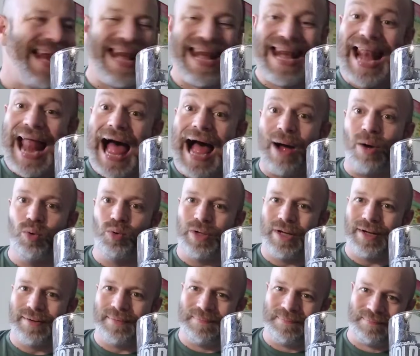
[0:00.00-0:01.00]

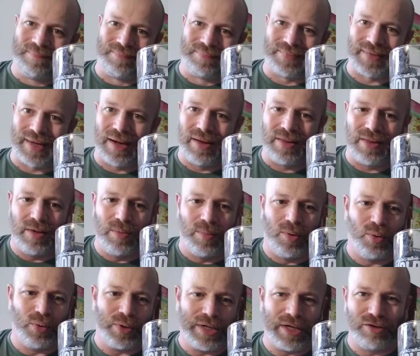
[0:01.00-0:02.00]
louder the
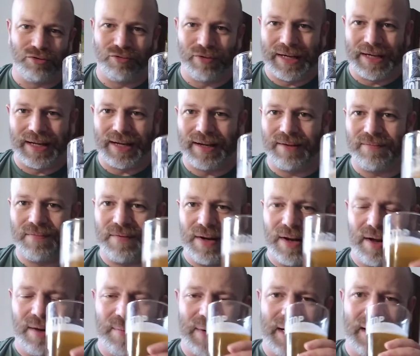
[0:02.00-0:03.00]
more you drink it, if you
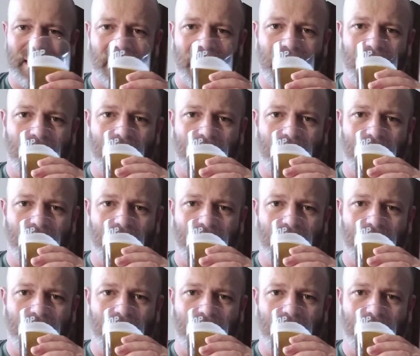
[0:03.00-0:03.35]
know what I mean.